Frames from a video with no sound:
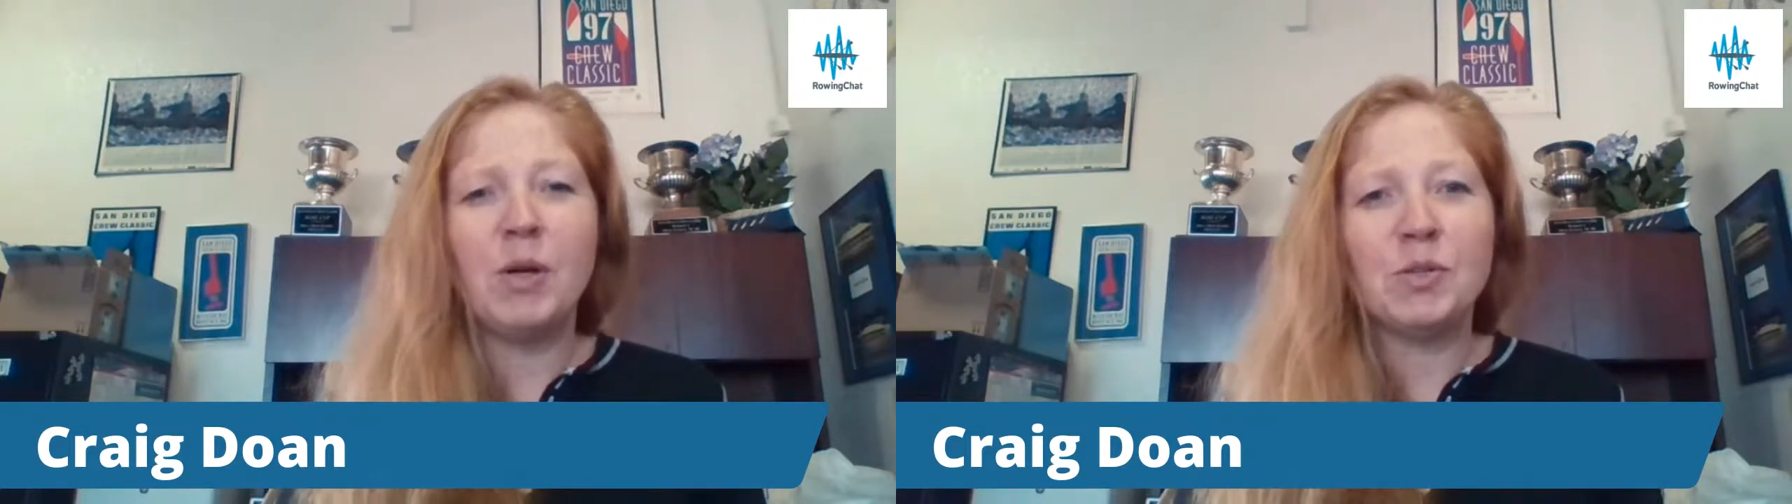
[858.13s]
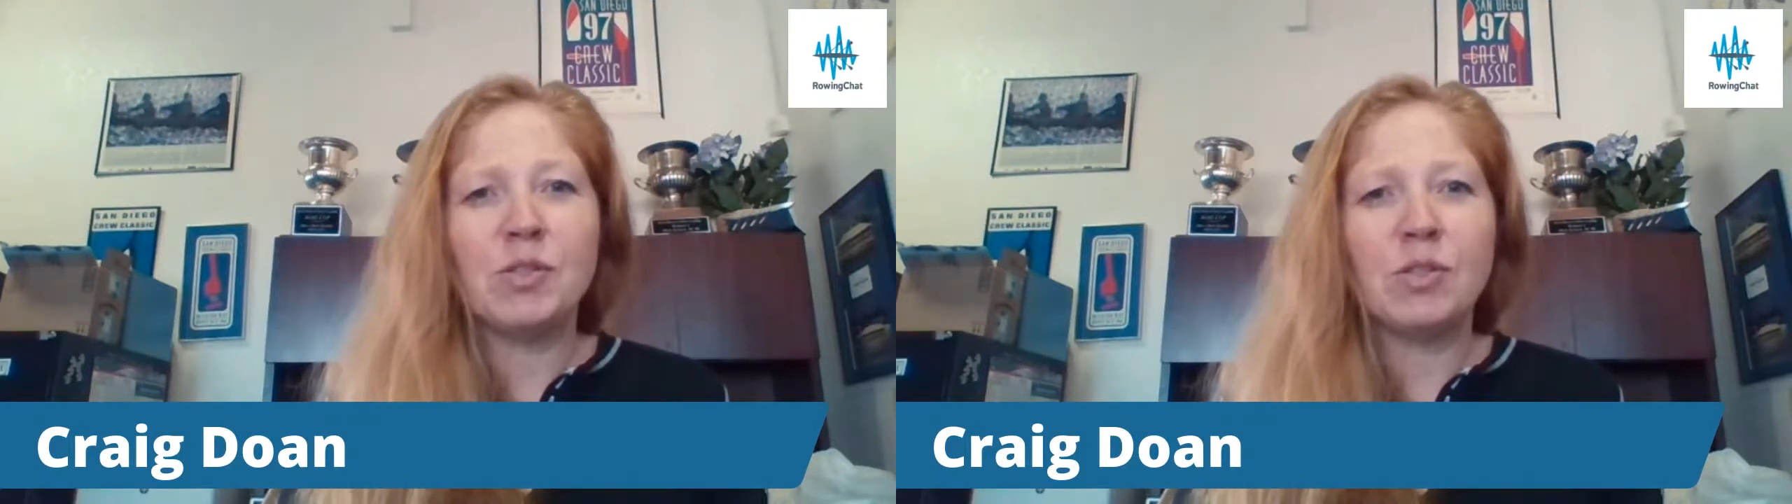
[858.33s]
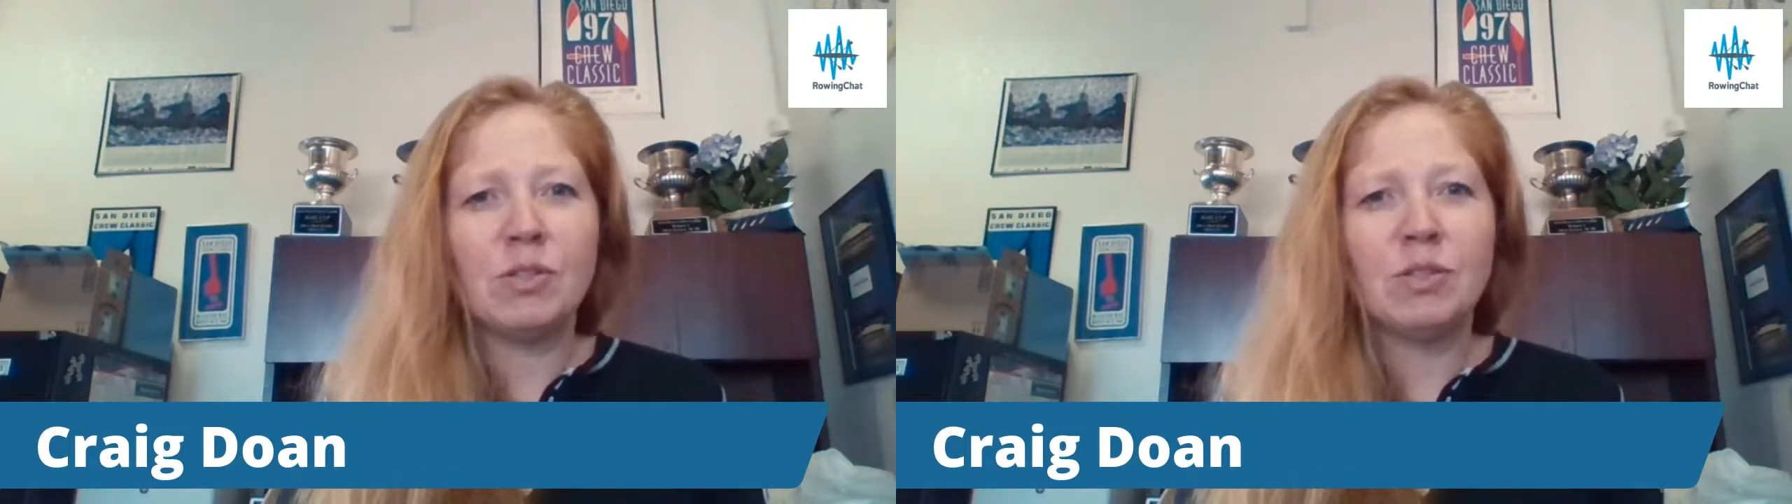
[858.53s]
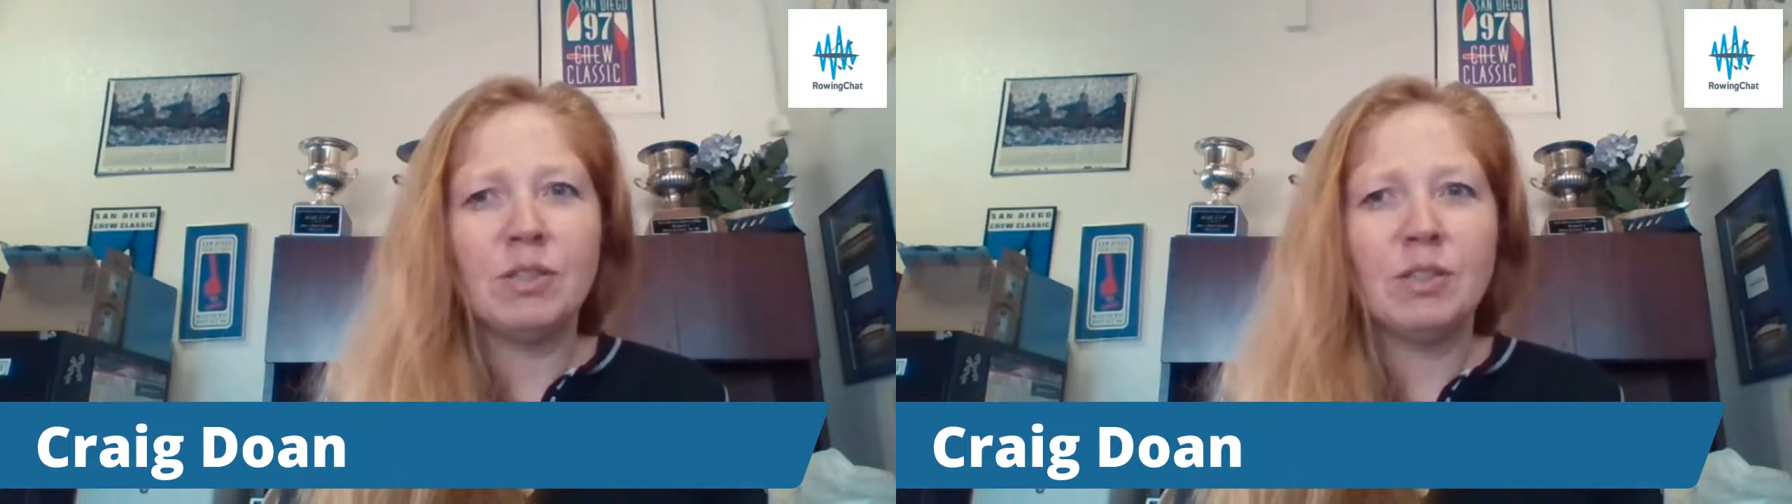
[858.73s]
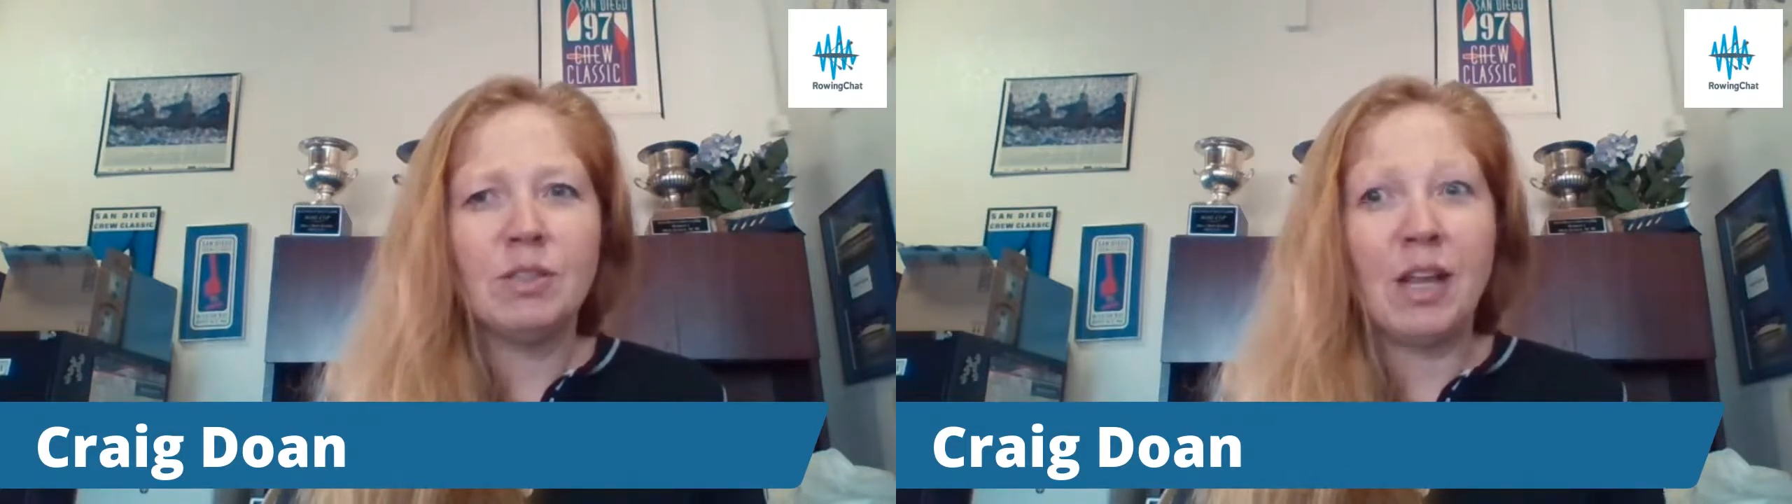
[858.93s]
boats
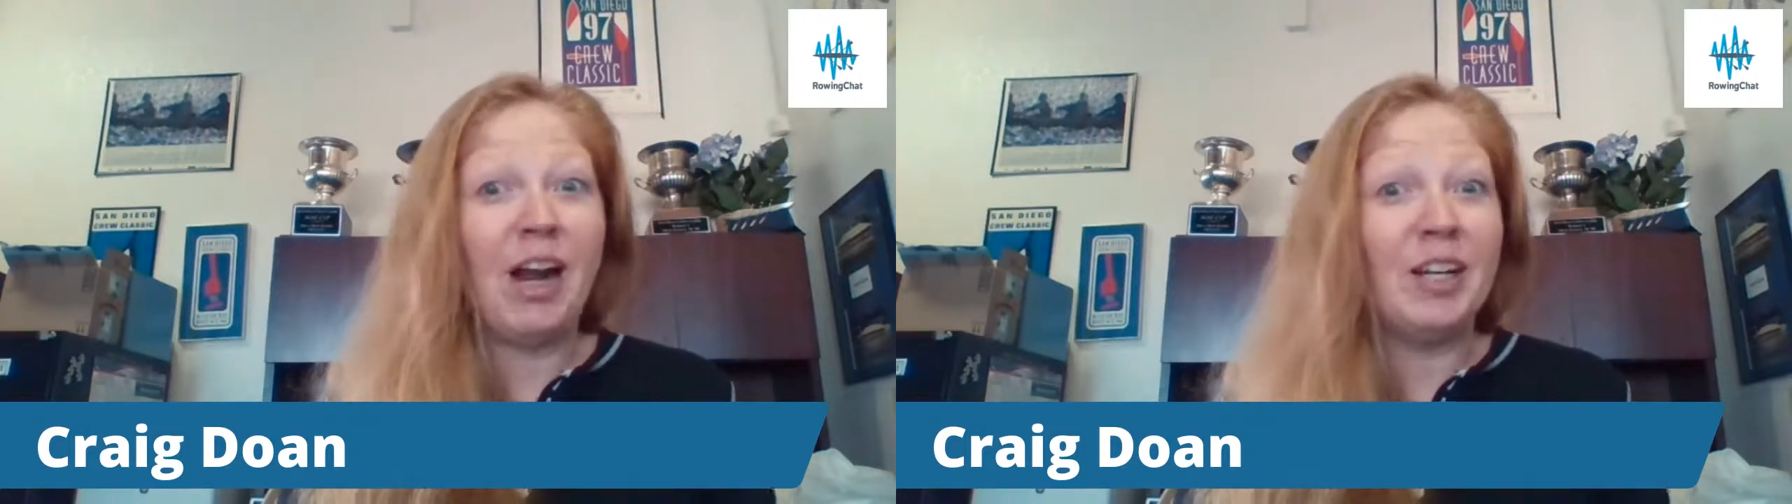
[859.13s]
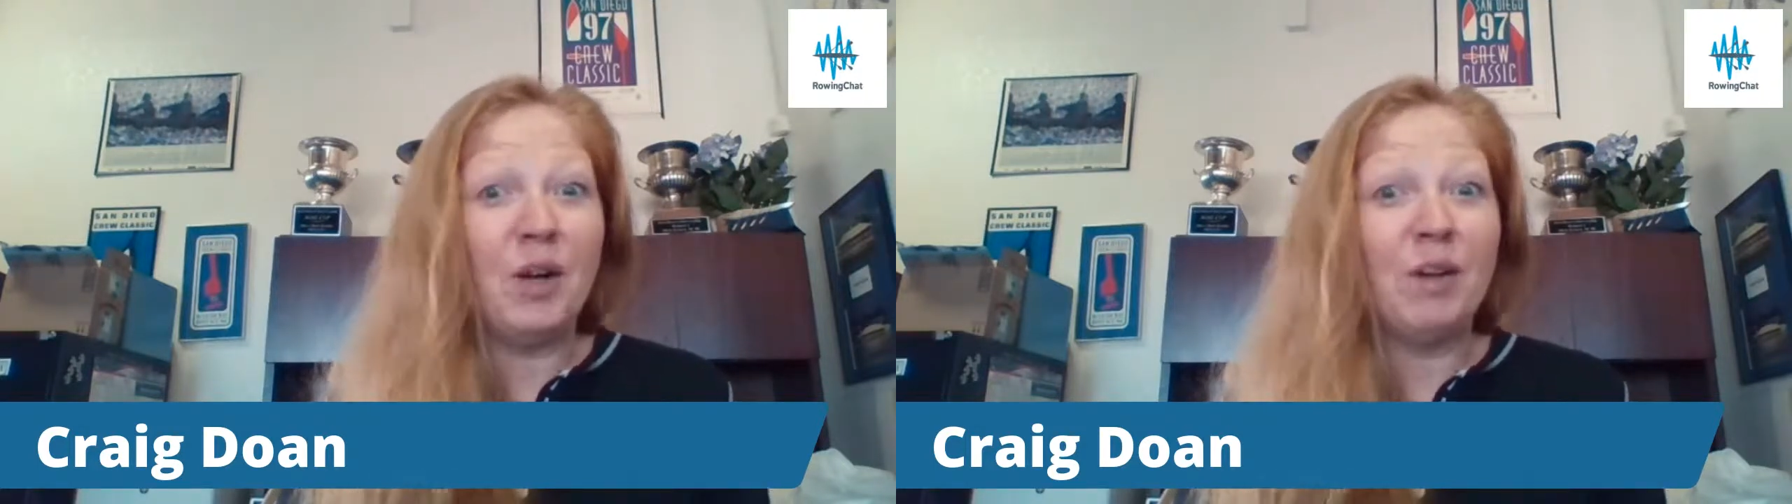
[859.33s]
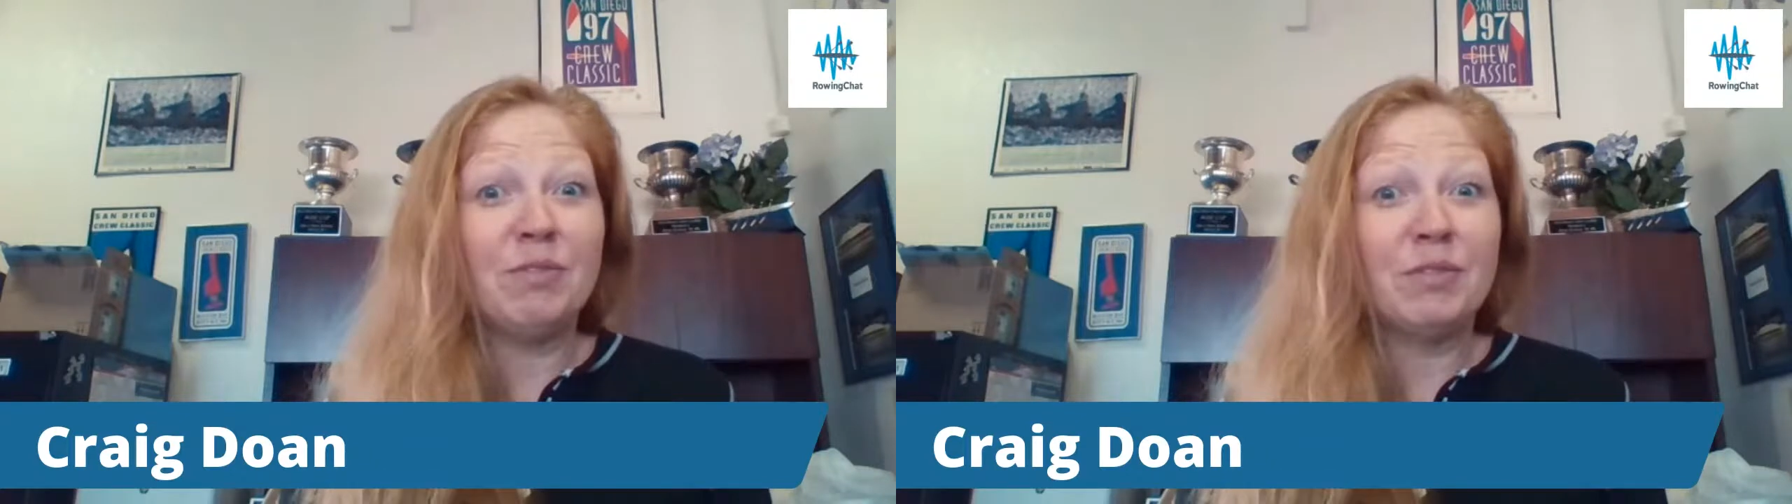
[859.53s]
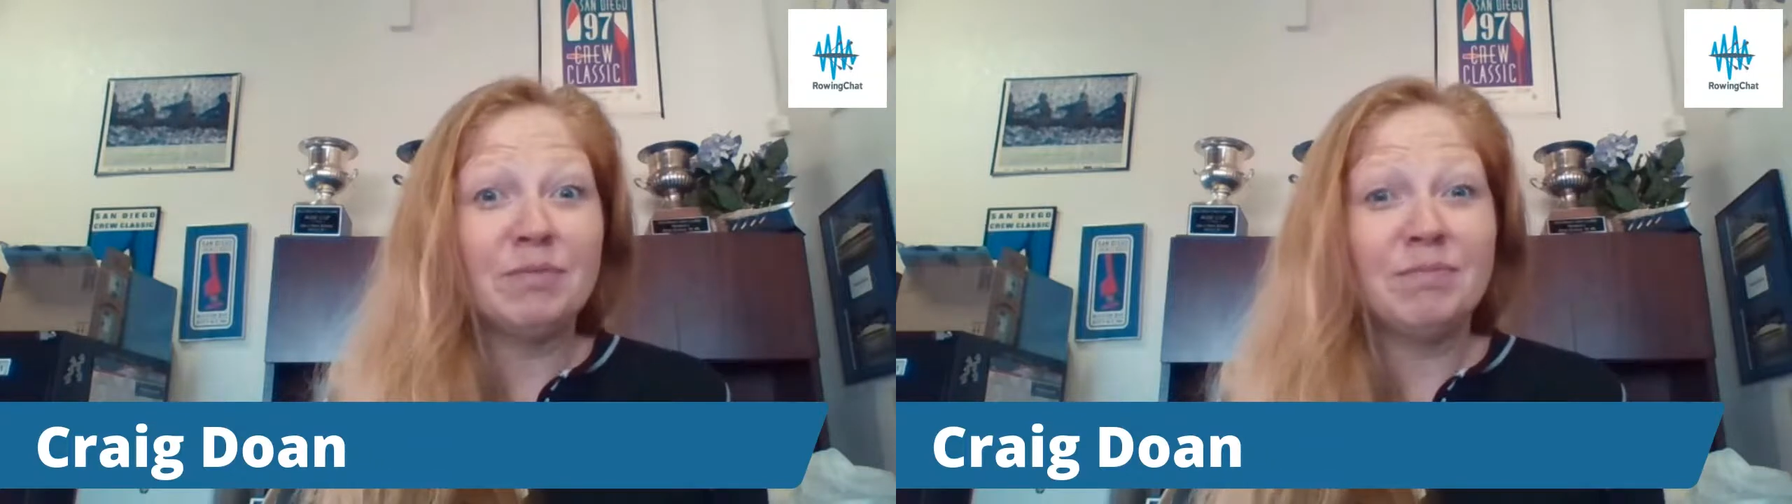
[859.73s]
that I know of.